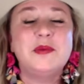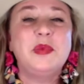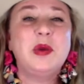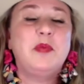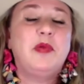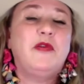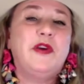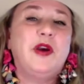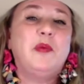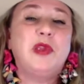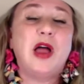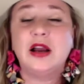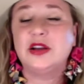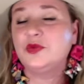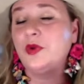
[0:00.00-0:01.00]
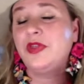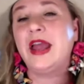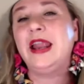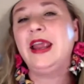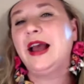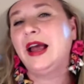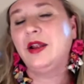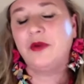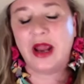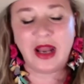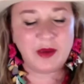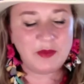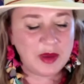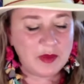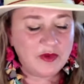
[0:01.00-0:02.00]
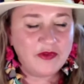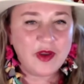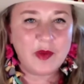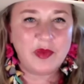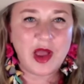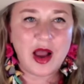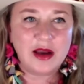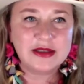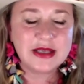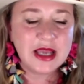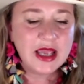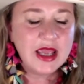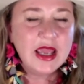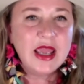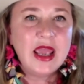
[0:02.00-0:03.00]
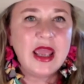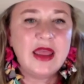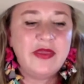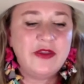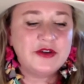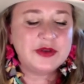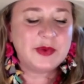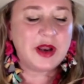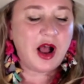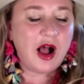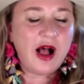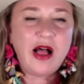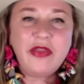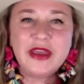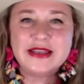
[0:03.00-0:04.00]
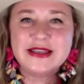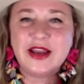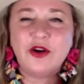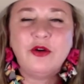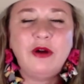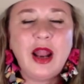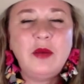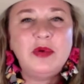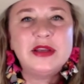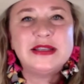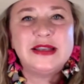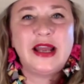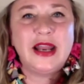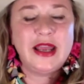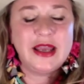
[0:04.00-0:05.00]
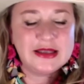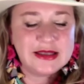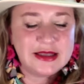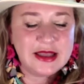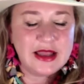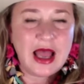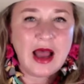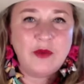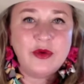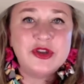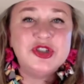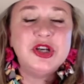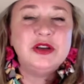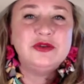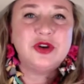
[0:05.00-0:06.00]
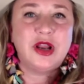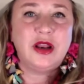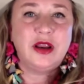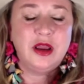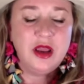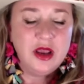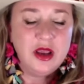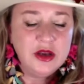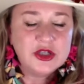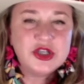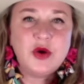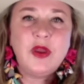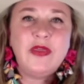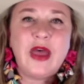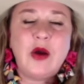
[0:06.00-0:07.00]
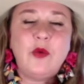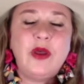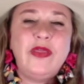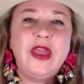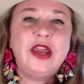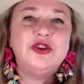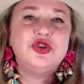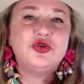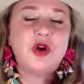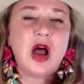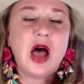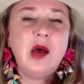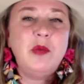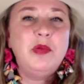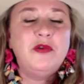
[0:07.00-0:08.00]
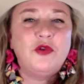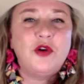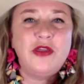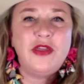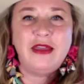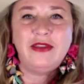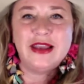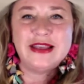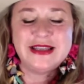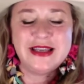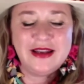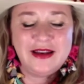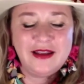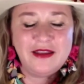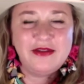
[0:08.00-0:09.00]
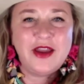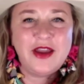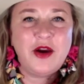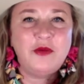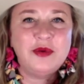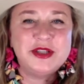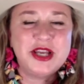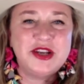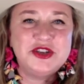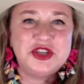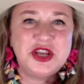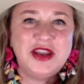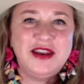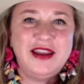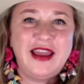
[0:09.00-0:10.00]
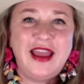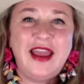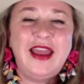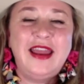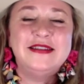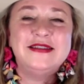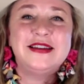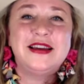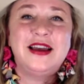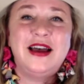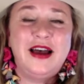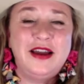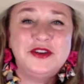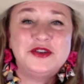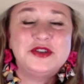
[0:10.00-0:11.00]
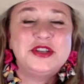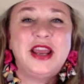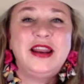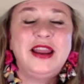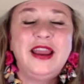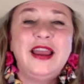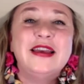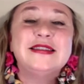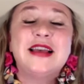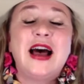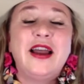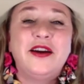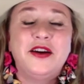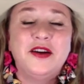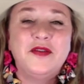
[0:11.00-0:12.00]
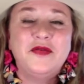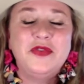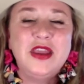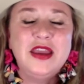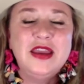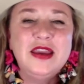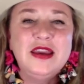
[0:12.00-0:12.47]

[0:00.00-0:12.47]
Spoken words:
is that people feel blocked. With any kind of writing, people feel blocked. And there's been all these incredible studies with children showing that when they draw before they listen, their retention and understanding is higher.